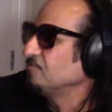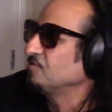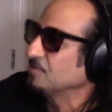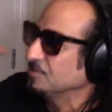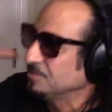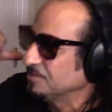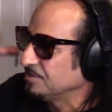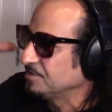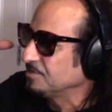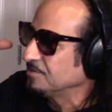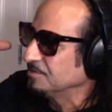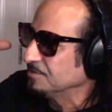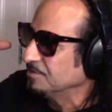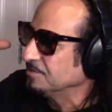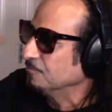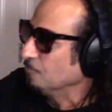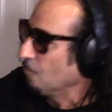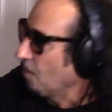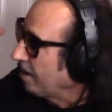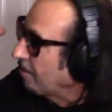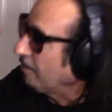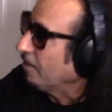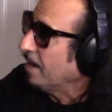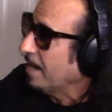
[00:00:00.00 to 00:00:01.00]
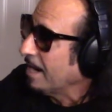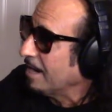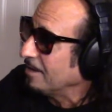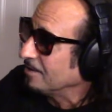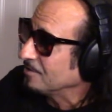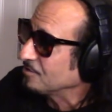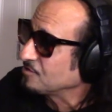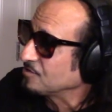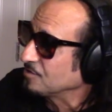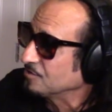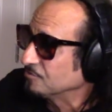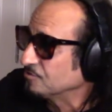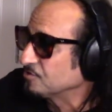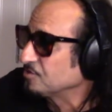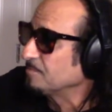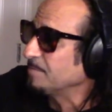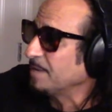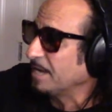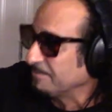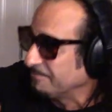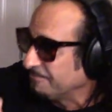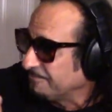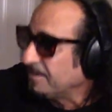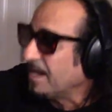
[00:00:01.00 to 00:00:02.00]
into the warehouse, and there's
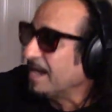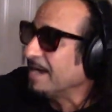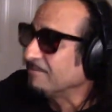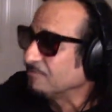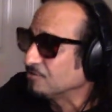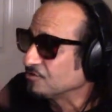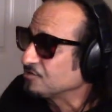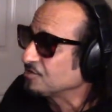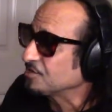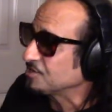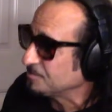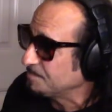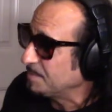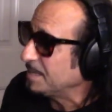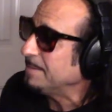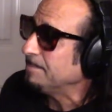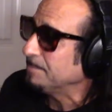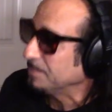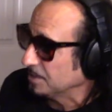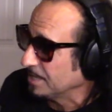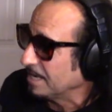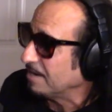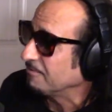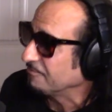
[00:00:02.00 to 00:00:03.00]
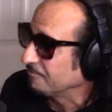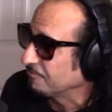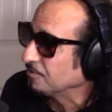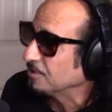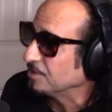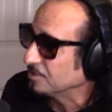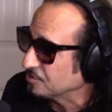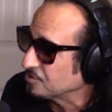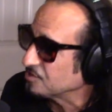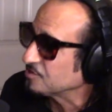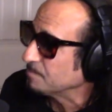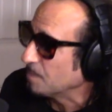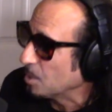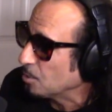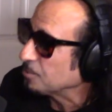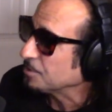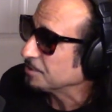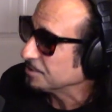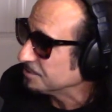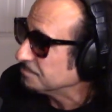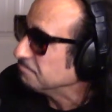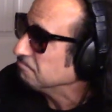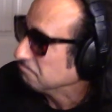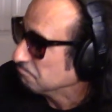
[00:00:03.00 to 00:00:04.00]
about five or six people out front
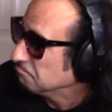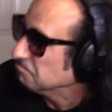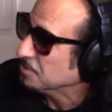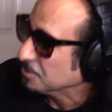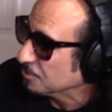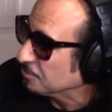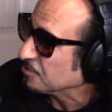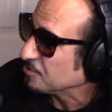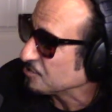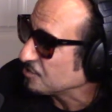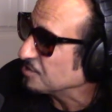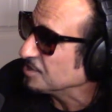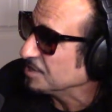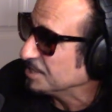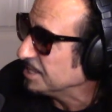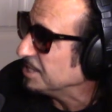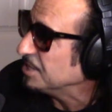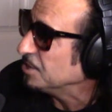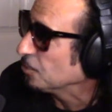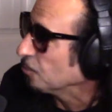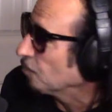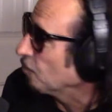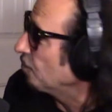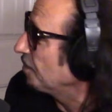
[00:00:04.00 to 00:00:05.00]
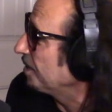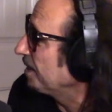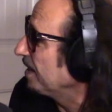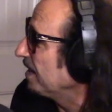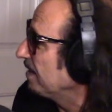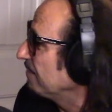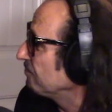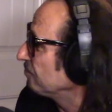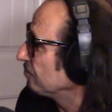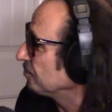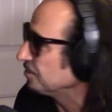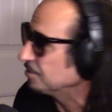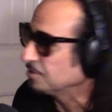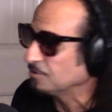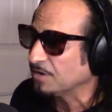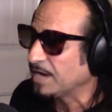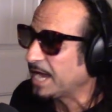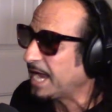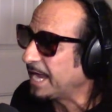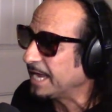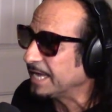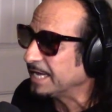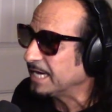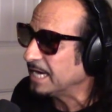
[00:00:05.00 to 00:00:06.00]
smoking, you know, a ciggy or whatever, and they're
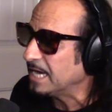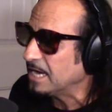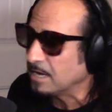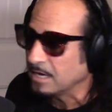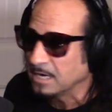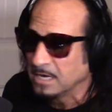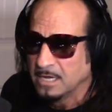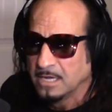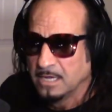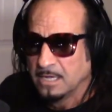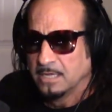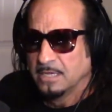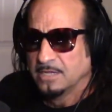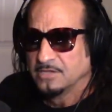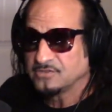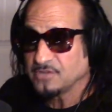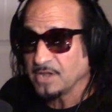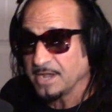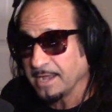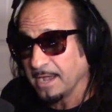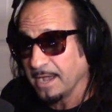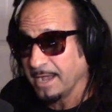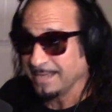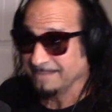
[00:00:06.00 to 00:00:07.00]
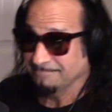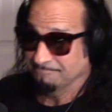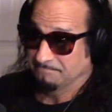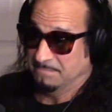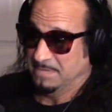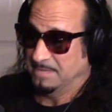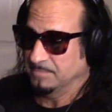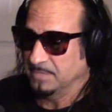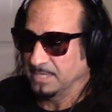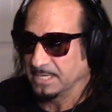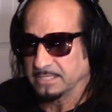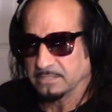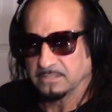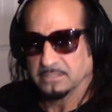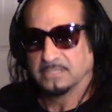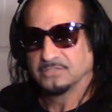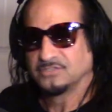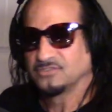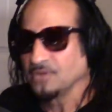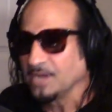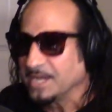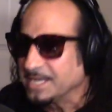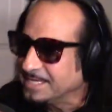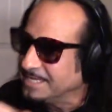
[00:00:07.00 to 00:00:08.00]
hanging out. So I, I, I'm like,
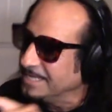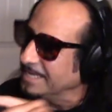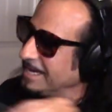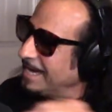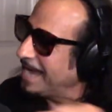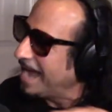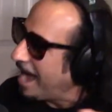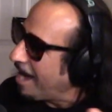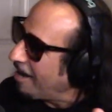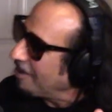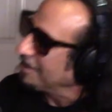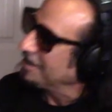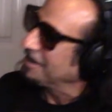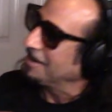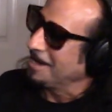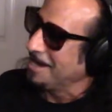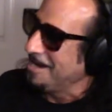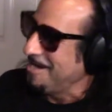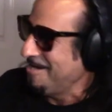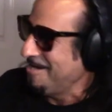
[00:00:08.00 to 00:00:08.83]
so I get out and I